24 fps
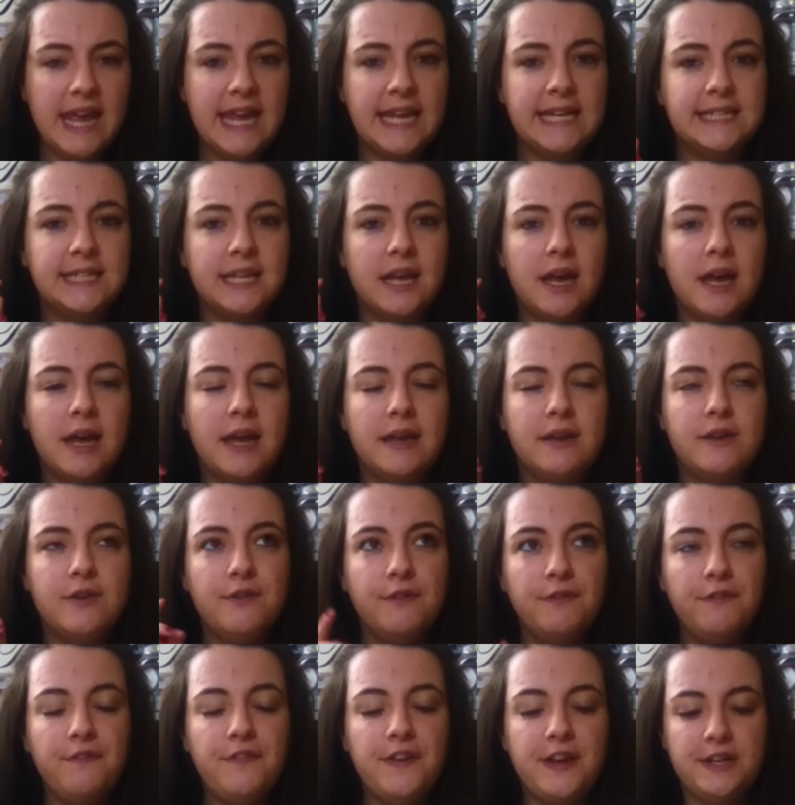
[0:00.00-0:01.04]
It's a
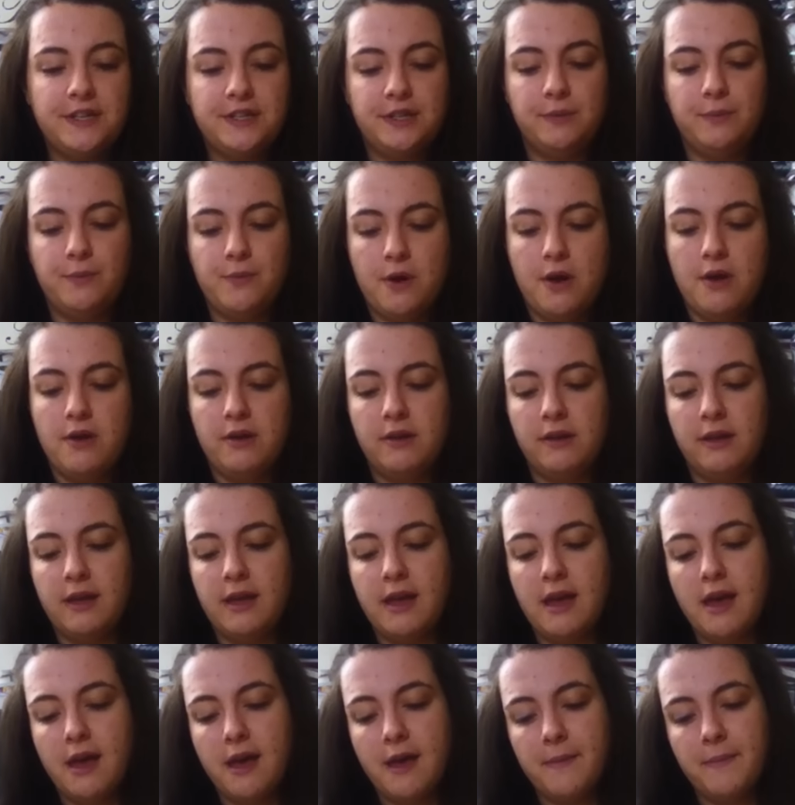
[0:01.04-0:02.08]
non-fiction work
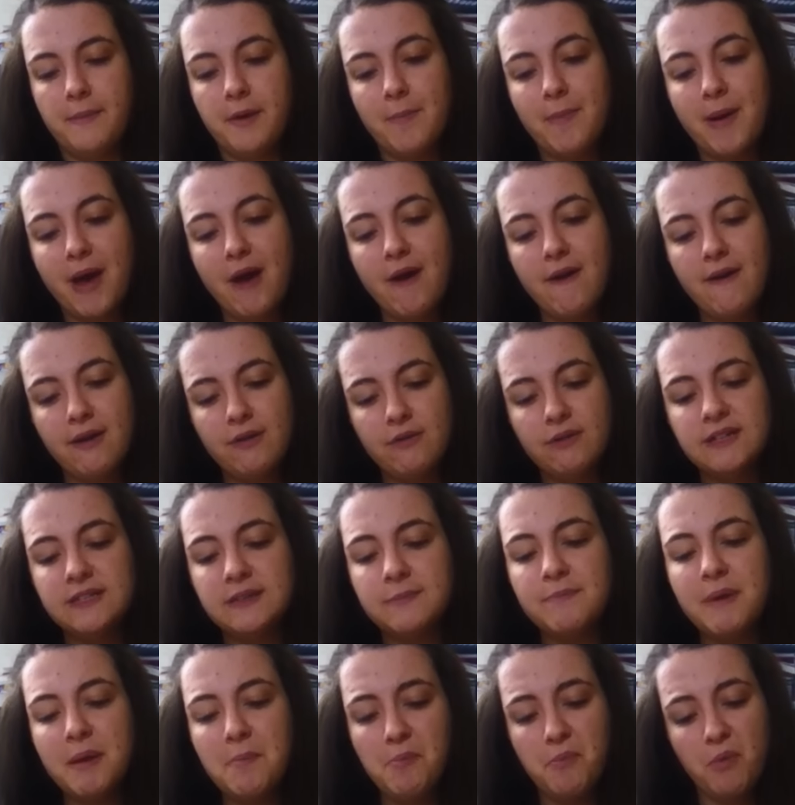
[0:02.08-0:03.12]

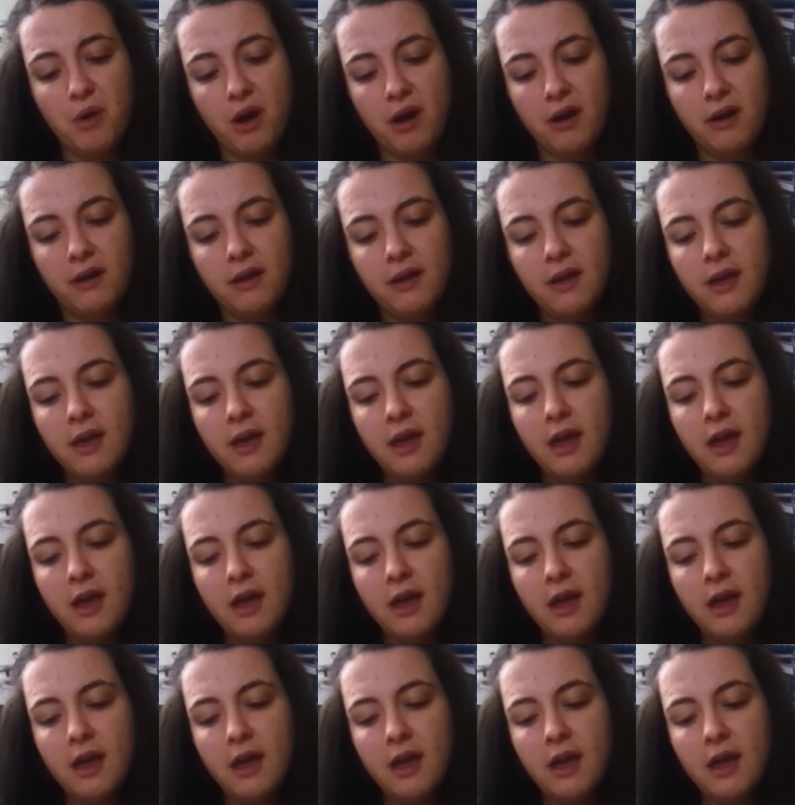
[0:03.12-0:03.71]
it's a memoir